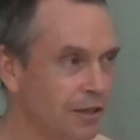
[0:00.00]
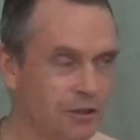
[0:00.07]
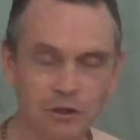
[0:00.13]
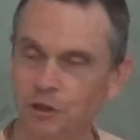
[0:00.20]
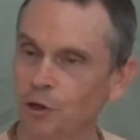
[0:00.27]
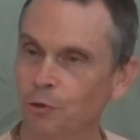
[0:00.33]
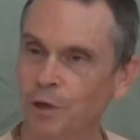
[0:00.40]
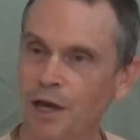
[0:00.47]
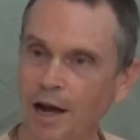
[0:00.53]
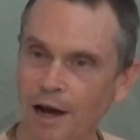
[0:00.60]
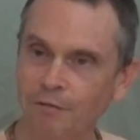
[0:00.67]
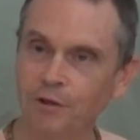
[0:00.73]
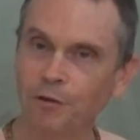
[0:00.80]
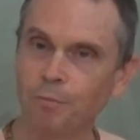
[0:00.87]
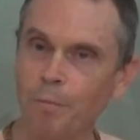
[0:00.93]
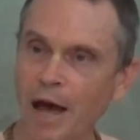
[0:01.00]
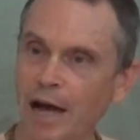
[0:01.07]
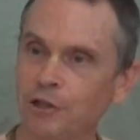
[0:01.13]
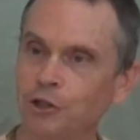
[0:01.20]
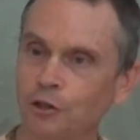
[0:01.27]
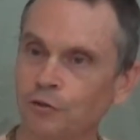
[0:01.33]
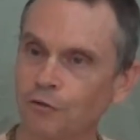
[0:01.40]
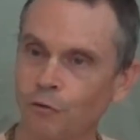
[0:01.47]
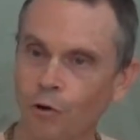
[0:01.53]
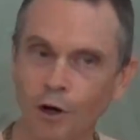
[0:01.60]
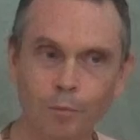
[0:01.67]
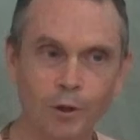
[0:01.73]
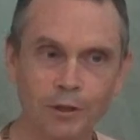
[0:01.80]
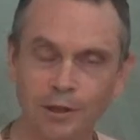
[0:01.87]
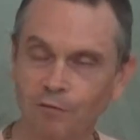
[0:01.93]
So we have the magic
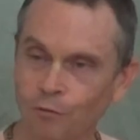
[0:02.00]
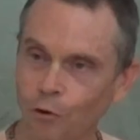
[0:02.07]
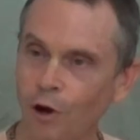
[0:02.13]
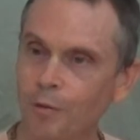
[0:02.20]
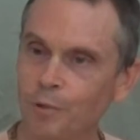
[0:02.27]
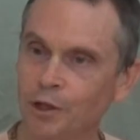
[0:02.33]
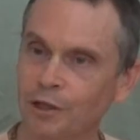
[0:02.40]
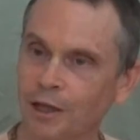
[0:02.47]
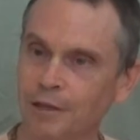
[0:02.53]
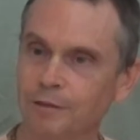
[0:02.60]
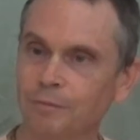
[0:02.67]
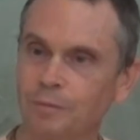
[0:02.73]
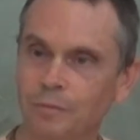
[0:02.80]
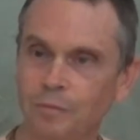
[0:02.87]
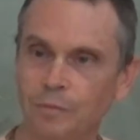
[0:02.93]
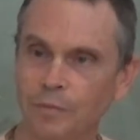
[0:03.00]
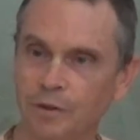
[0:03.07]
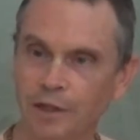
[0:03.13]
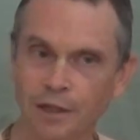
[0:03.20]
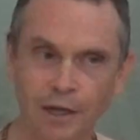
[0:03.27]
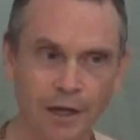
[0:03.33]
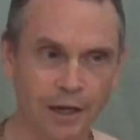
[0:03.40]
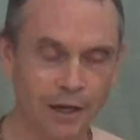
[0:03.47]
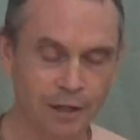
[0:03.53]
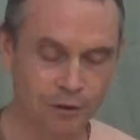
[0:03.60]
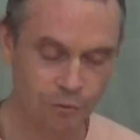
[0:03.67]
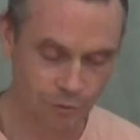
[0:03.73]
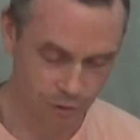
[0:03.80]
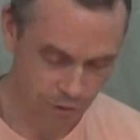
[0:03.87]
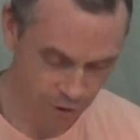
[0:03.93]
formula, and
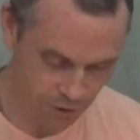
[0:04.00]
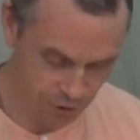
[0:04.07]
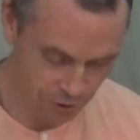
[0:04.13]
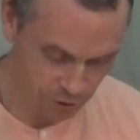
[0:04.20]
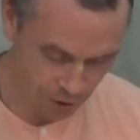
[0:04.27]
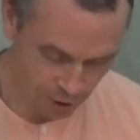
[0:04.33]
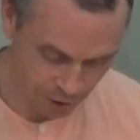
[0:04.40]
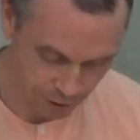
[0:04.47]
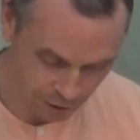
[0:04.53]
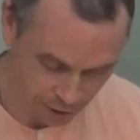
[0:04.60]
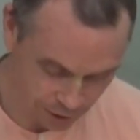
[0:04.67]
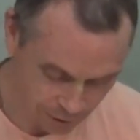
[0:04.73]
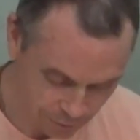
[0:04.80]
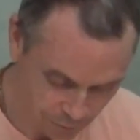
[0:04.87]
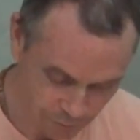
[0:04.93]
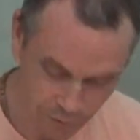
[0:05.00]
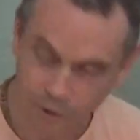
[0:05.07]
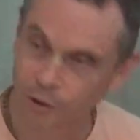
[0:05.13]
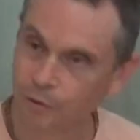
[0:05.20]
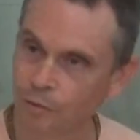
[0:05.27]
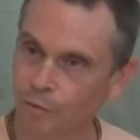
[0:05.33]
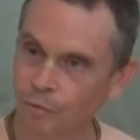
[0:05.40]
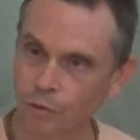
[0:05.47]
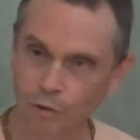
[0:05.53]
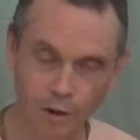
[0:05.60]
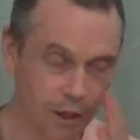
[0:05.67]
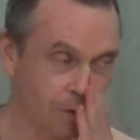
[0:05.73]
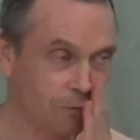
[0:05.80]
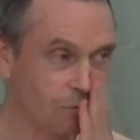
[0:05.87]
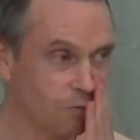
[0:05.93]
this is our great